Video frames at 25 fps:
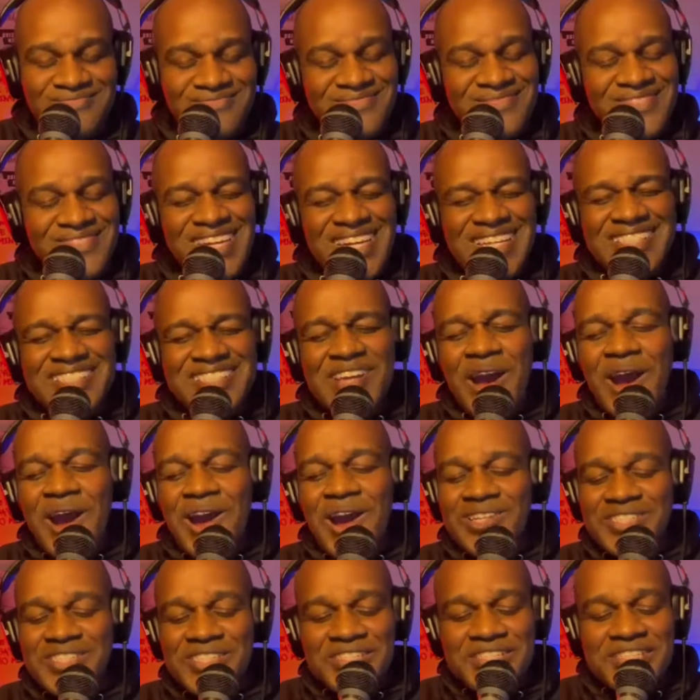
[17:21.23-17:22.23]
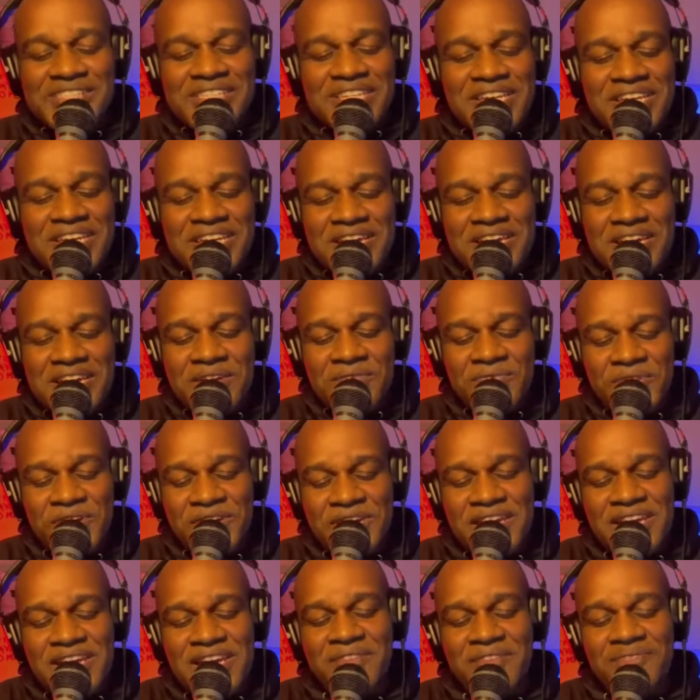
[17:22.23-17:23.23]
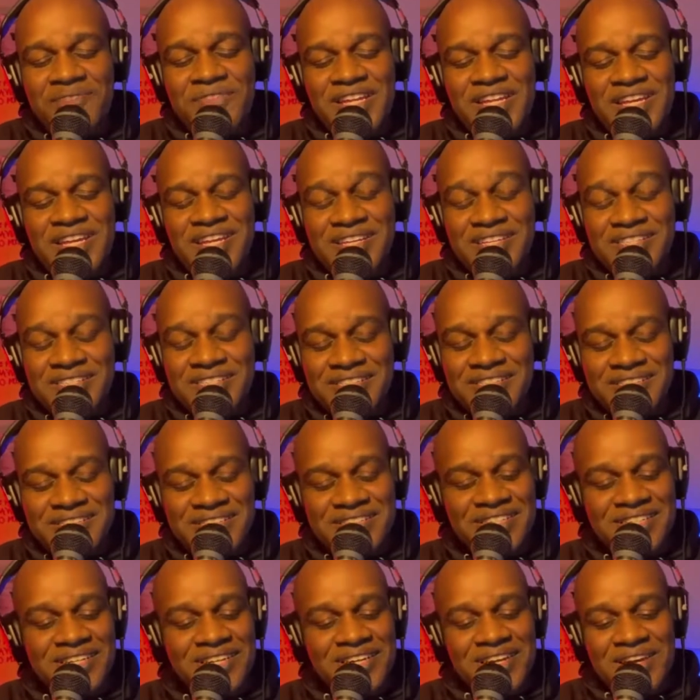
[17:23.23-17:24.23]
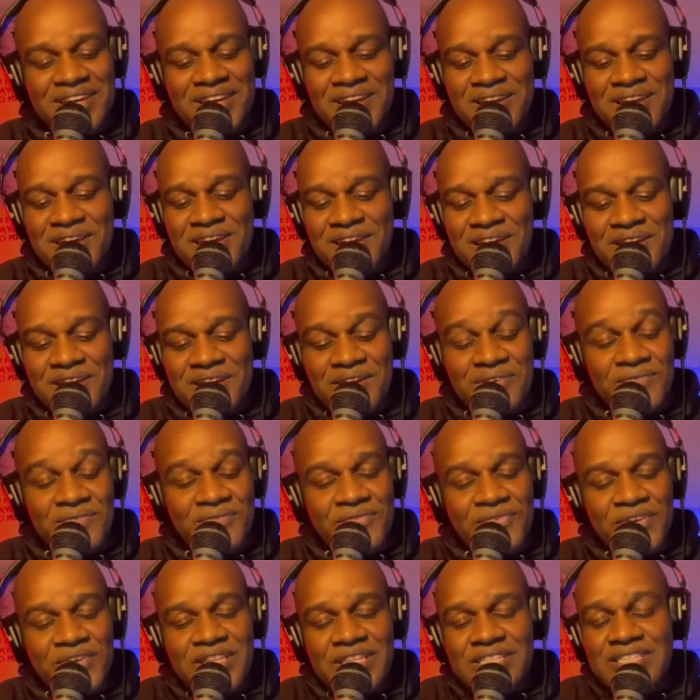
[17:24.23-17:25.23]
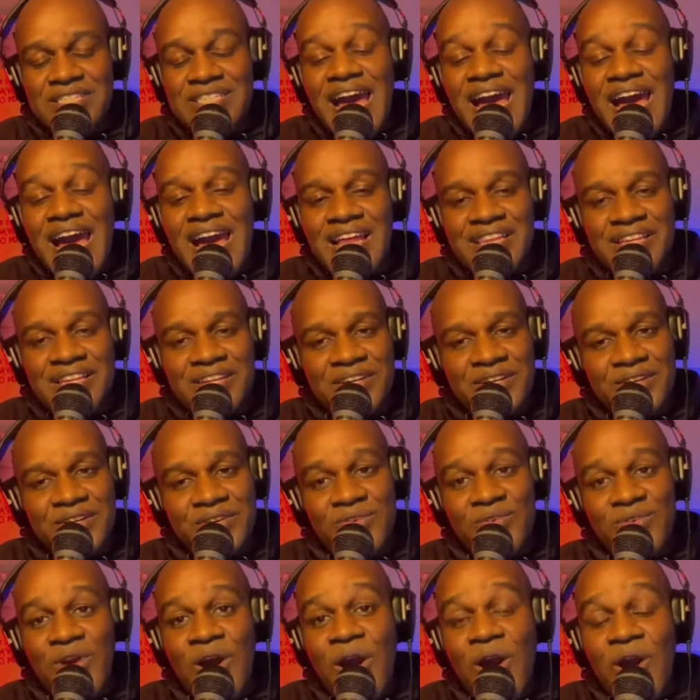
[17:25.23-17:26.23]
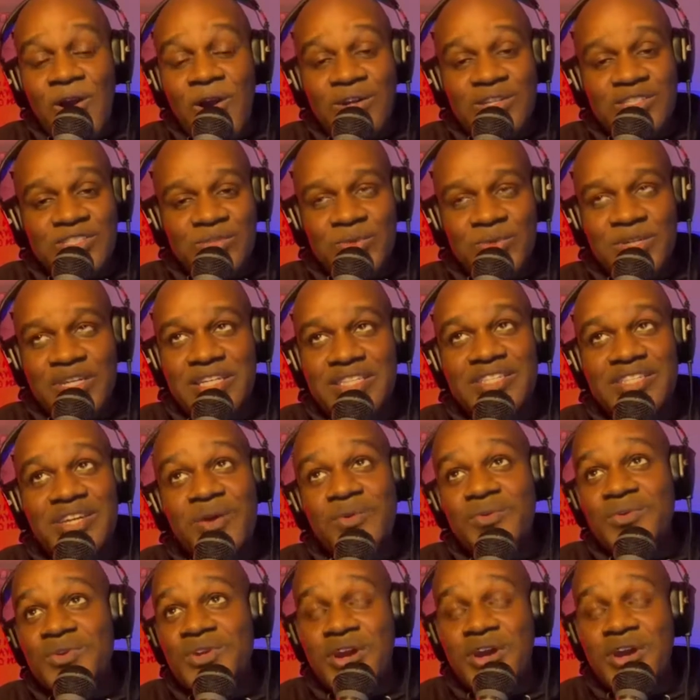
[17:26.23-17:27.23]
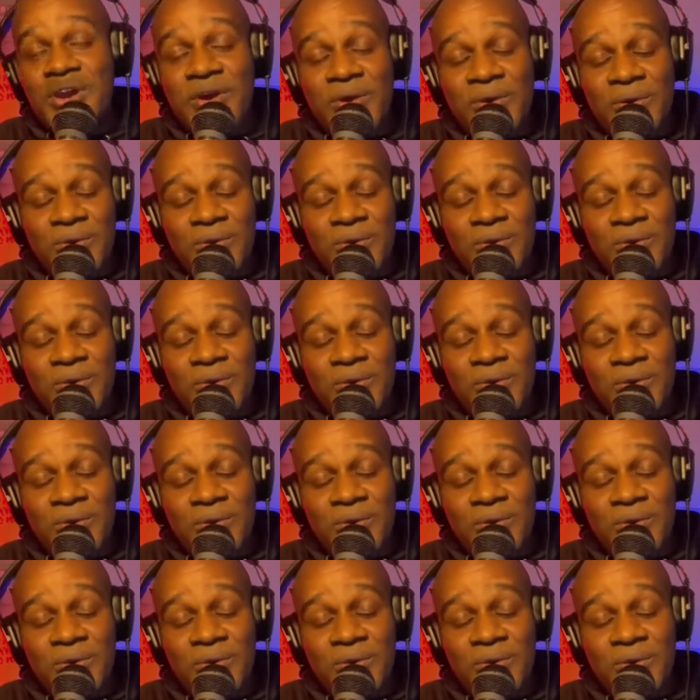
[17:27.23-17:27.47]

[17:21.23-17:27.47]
It's hard to seek forgiveness for the silent wrongs we don't know.